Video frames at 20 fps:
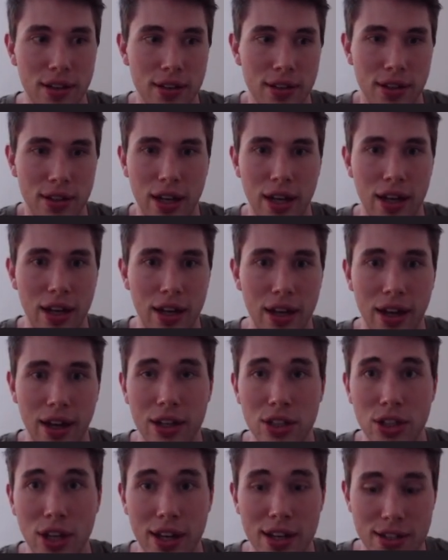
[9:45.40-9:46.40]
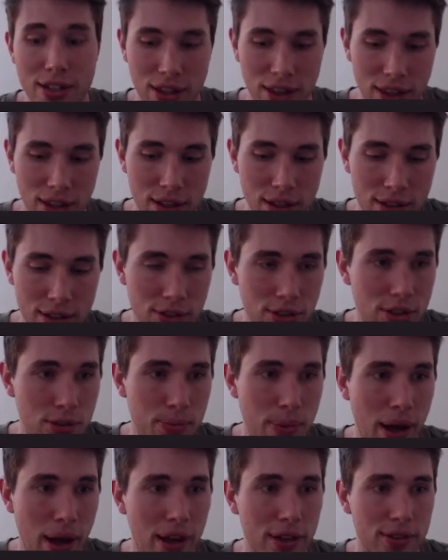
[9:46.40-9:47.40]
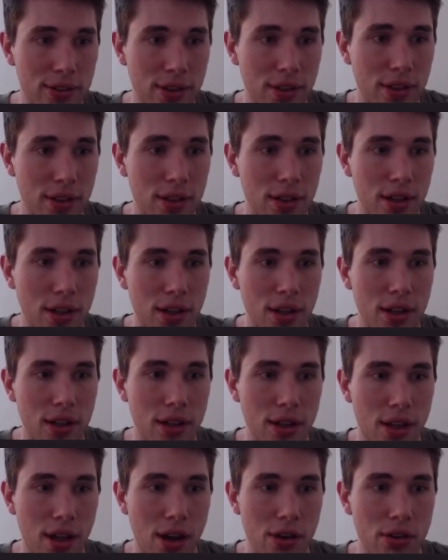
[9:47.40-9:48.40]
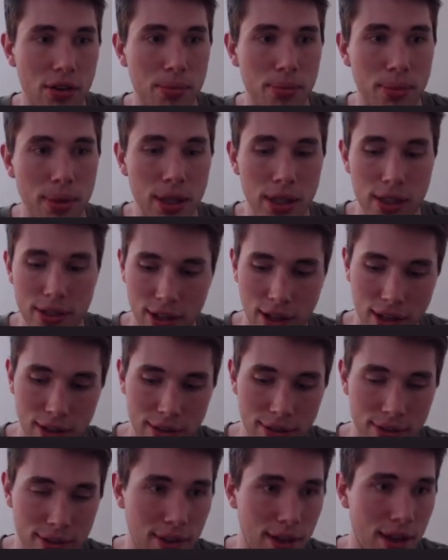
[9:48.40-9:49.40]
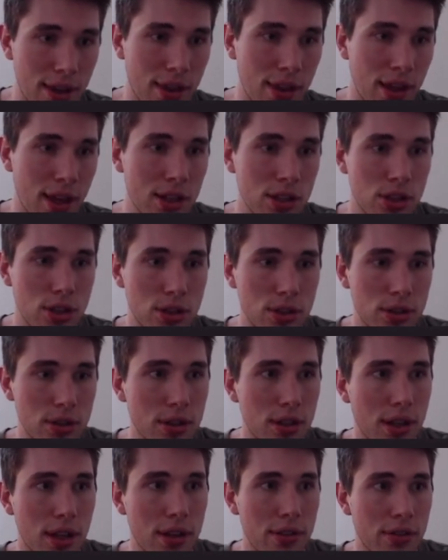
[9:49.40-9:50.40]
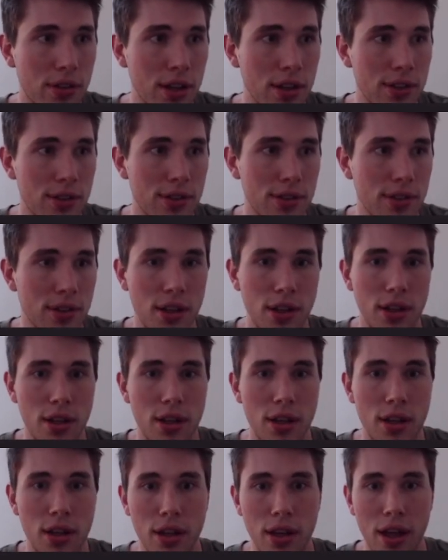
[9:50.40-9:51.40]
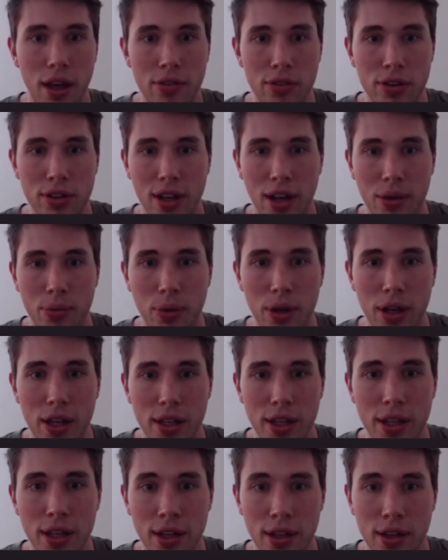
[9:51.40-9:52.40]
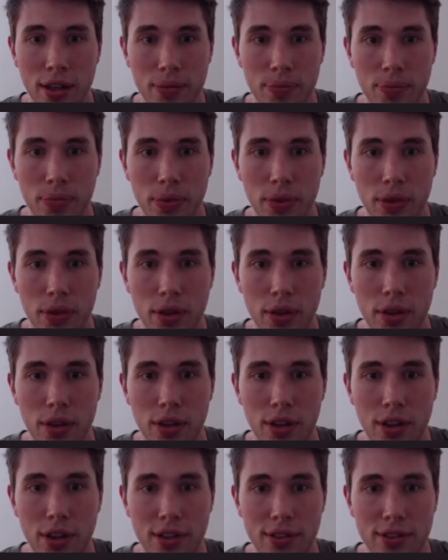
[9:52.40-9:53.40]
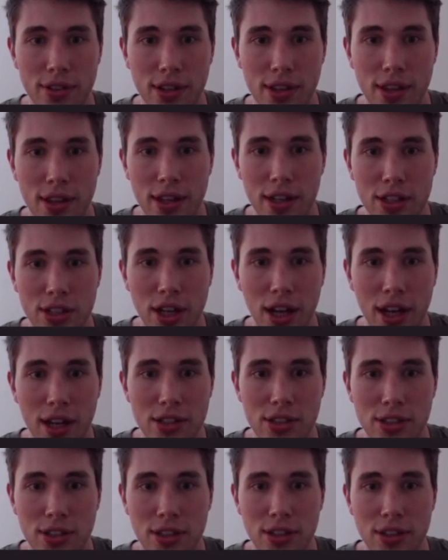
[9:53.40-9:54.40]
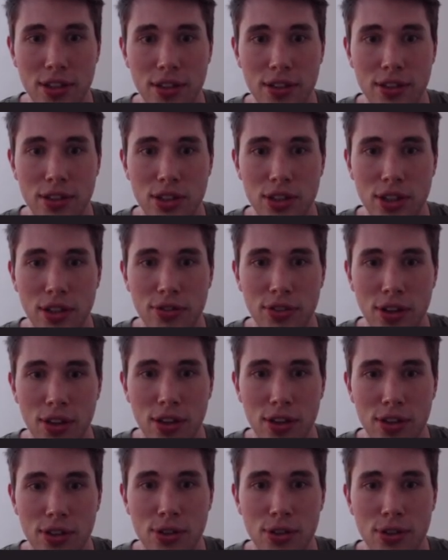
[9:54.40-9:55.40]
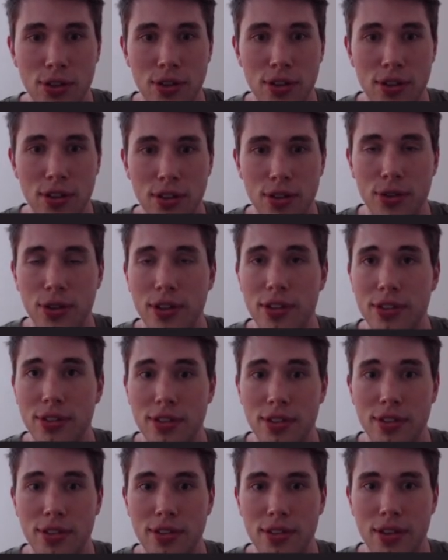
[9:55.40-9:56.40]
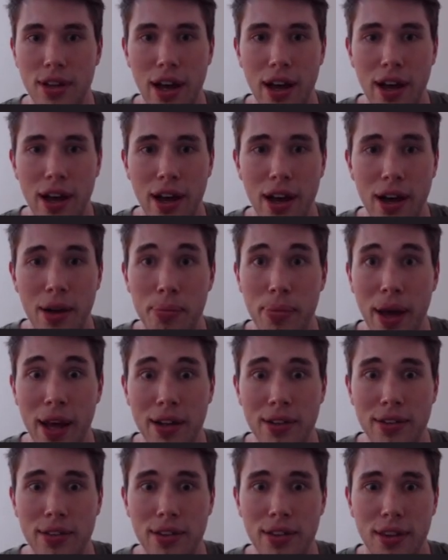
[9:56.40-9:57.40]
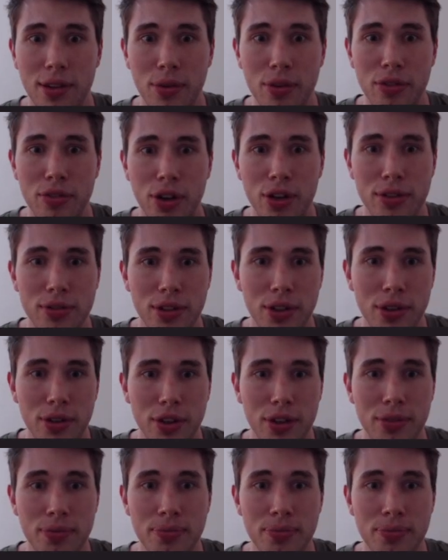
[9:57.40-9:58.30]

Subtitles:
a changing thing is you just pass in the current milliseconds, and that should give us, every time we click, you can see that they change to shift to the new noise pattern that we've got going on.